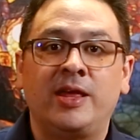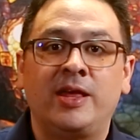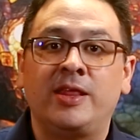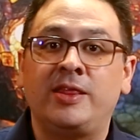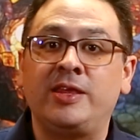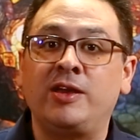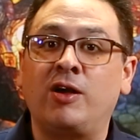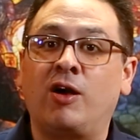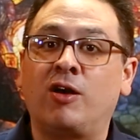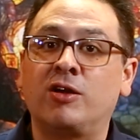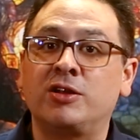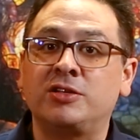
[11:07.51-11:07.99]

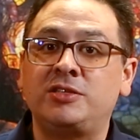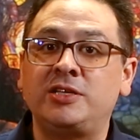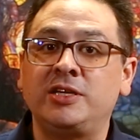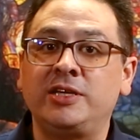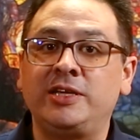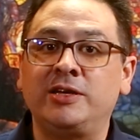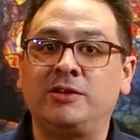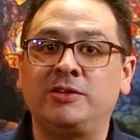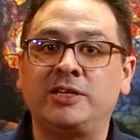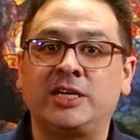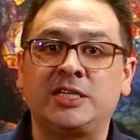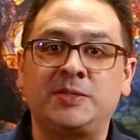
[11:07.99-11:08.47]
The
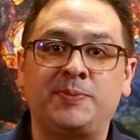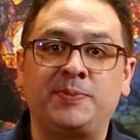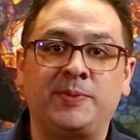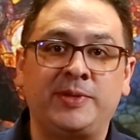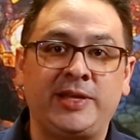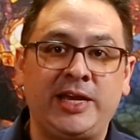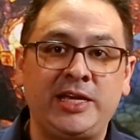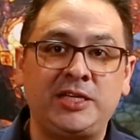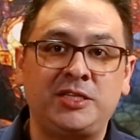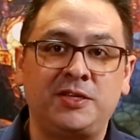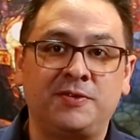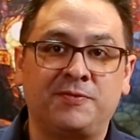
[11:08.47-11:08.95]
Artisan Guild
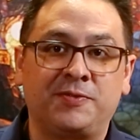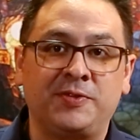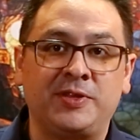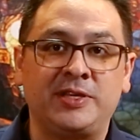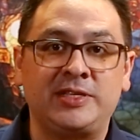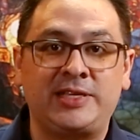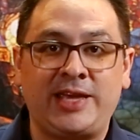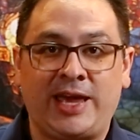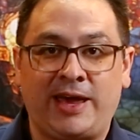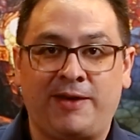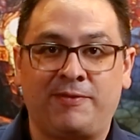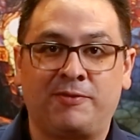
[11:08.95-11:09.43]
explanation for
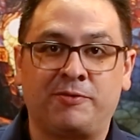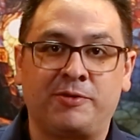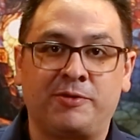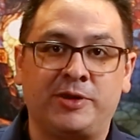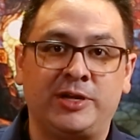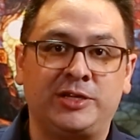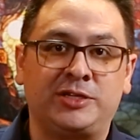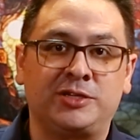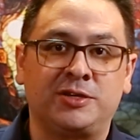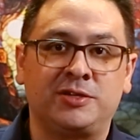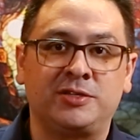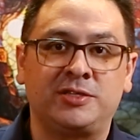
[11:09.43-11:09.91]
these half
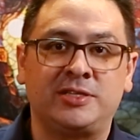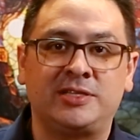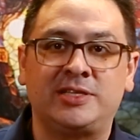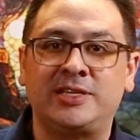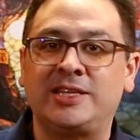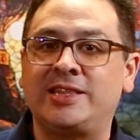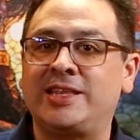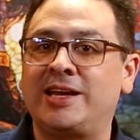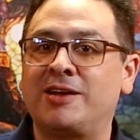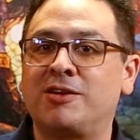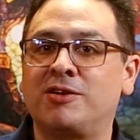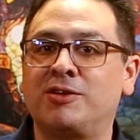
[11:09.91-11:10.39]
creatures is
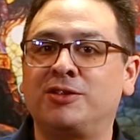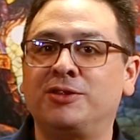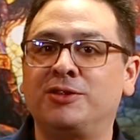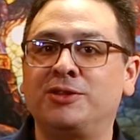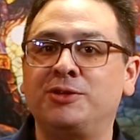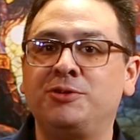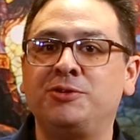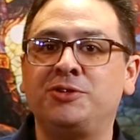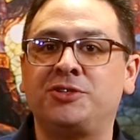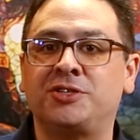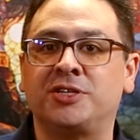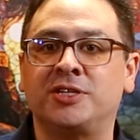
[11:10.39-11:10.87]
that they're
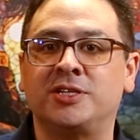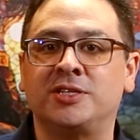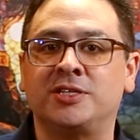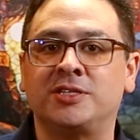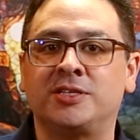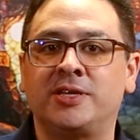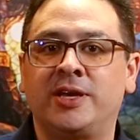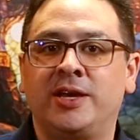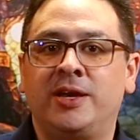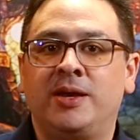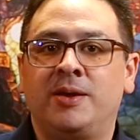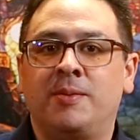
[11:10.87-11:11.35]
illusions,